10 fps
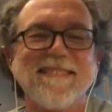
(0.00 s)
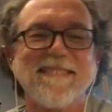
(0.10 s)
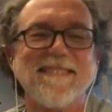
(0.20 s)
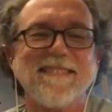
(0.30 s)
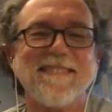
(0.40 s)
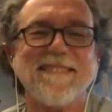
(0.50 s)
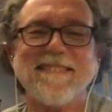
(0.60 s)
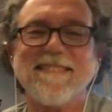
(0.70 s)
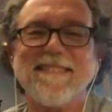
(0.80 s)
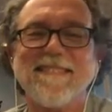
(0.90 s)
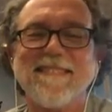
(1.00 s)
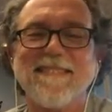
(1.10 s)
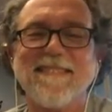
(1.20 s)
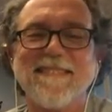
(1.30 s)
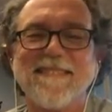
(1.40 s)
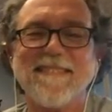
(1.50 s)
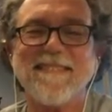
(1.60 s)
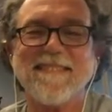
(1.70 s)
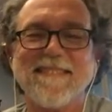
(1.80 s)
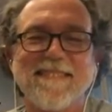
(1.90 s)

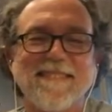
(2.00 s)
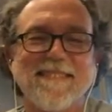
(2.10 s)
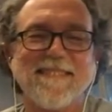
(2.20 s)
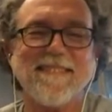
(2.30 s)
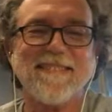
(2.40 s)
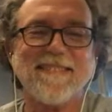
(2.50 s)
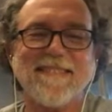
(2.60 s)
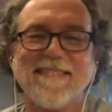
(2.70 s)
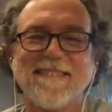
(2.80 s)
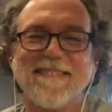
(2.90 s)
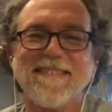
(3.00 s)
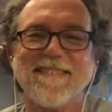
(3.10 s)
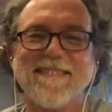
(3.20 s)
(silent)